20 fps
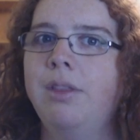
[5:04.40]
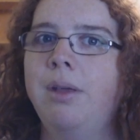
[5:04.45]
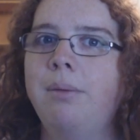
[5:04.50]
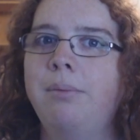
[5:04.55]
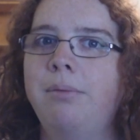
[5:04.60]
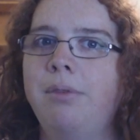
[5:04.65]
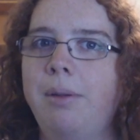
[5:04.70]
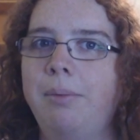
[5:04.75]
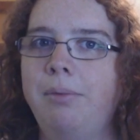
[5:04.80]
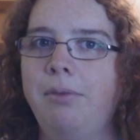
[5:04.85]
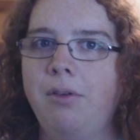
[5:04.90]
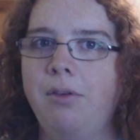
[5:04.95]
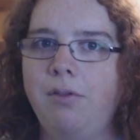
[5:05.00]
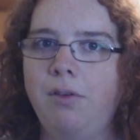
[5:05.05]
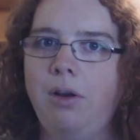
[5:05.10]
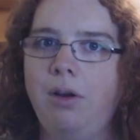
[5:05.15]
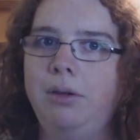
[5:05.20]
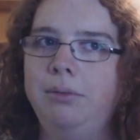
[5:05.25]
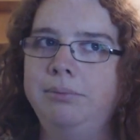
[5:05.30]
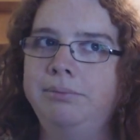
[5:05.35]
Thumbs up so
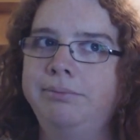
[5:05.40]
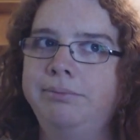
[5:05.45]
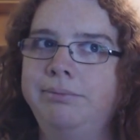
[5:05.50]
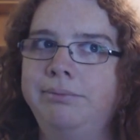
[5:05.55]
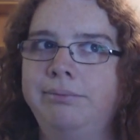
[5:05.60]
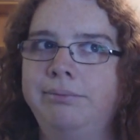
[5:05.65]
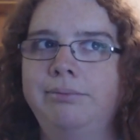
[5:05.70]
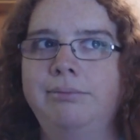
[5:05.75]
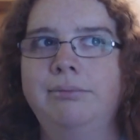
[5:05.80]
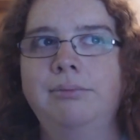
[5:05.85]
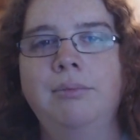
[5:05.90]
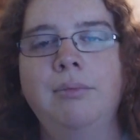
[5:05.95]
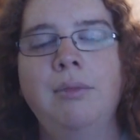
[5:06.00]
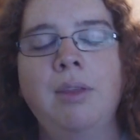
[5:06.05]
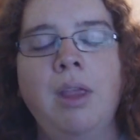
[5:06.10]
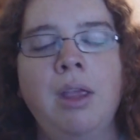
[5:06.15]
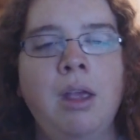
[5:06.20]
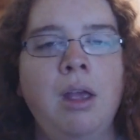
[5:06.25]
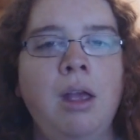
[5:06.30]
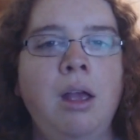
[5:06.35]
far.
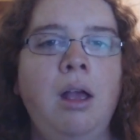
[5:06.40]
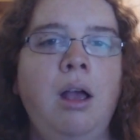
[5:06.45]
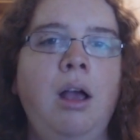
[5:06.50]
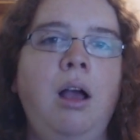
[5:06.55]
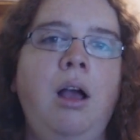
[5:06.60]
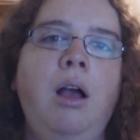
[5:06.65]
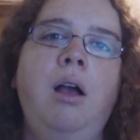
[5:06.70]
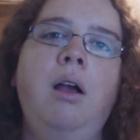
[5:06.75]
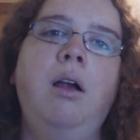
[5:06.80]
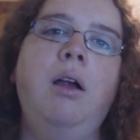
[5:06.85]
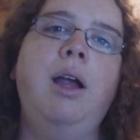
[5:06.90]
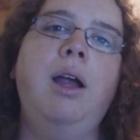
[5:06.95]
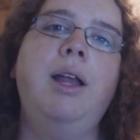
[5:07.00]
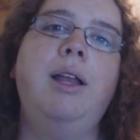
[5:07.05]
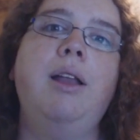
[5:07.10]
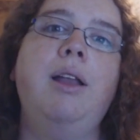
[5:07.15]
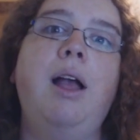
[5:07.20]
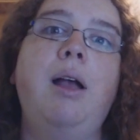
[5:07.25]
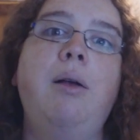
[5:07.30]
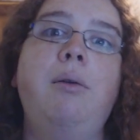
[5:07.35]
All
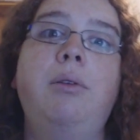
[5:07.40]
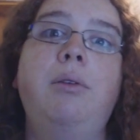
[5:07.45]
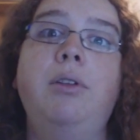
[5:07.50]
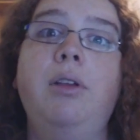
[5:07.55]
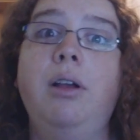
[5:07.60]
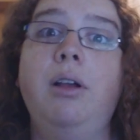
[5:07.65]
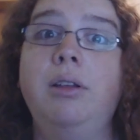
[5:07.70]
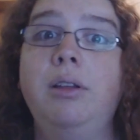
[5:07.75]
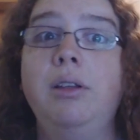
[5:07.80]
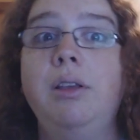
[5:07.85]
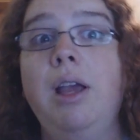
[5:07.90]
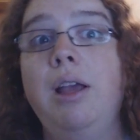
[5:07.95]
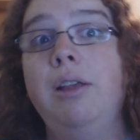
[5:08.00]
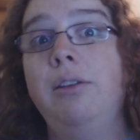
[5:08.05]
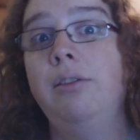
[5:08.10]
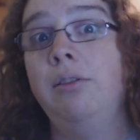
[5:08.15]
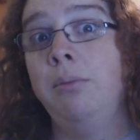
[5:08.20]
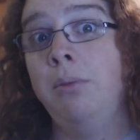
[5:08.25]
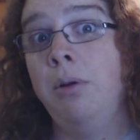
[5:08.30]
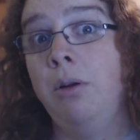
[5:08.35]
right, I will talk to you
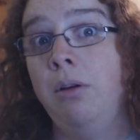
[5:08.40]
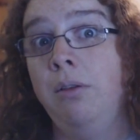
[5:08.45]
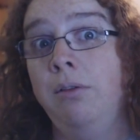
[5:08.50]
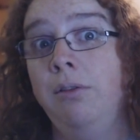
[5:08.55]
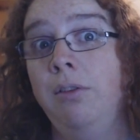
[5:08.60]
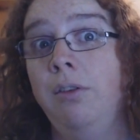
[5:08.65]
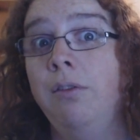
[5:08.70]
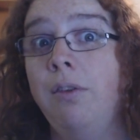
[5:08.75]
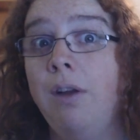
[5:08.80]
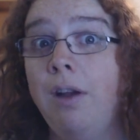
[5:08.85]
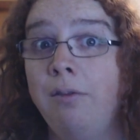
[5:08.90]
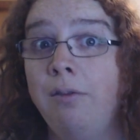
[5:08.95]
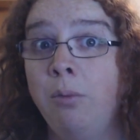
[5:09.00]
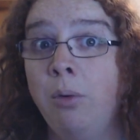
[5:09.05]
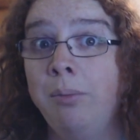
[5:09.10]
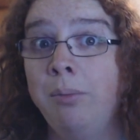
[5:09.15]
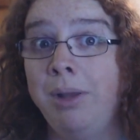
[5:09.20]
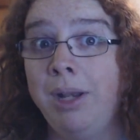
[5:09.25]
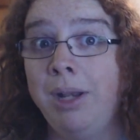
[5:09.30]
guys tomorrow for five more